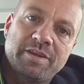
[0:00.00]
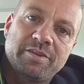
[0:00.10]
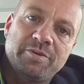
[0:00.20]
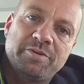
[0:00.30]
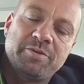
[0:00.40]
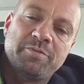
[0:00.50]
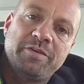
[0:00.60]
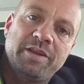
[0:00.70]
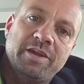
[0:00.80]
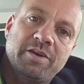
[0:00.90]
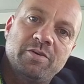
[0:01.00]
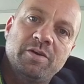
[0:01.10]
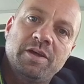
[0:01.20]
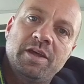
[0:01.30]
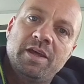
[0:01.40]
this YouTube video
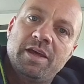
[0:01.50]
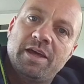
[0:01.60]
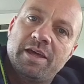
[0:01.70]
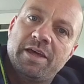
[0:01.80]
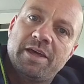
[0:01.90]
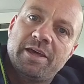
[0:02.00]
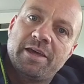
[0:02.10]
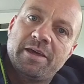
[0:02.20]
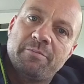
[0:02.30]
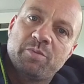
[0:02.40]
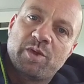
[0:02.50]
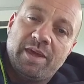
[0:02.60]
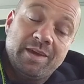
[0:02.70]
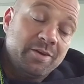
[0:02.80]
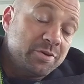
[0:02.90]
uh,
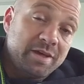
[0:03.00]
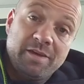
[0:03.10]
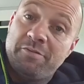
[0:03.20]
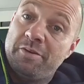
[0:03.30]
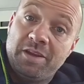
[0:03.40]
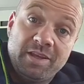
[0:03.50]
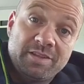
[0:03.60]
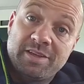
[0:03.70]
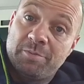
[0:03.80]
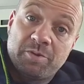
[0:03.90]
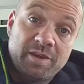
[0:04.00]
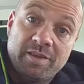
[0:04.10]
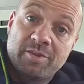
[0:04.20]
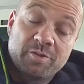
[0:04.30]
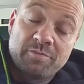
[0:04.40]
saying, okay, if you need tips,
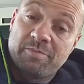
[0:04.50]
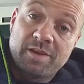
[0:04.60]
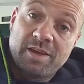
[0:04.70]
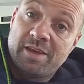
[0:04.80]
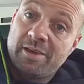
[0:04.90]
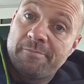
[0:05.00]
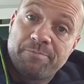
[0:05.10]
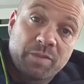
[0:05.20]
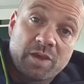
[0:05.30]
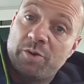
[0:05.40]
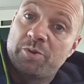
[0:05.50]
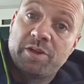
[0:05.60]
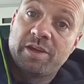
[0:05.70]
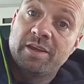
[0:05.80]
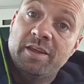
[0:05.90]
hints, uh,
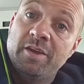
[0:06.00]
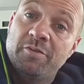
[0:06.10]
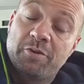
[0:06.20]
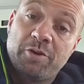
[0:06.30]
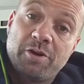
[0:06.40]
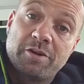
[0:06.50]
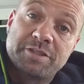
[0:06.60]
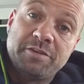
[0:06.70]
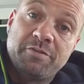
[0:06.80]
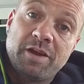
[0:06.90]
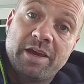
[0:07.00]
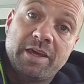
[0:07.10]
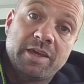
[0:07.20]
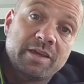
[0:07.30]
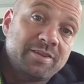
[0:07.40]
coaching for your R C
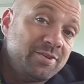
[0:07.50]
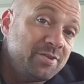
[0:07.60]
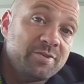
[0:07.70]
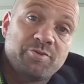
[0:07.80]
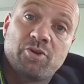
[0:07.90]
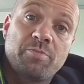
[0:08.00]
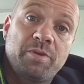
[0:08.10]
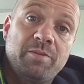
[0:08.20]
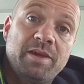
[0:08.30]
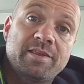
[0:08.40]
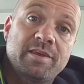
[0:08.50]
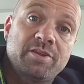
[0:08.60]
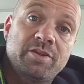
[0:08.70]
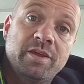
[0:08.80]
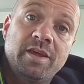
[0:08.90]
flying, just drop me a message.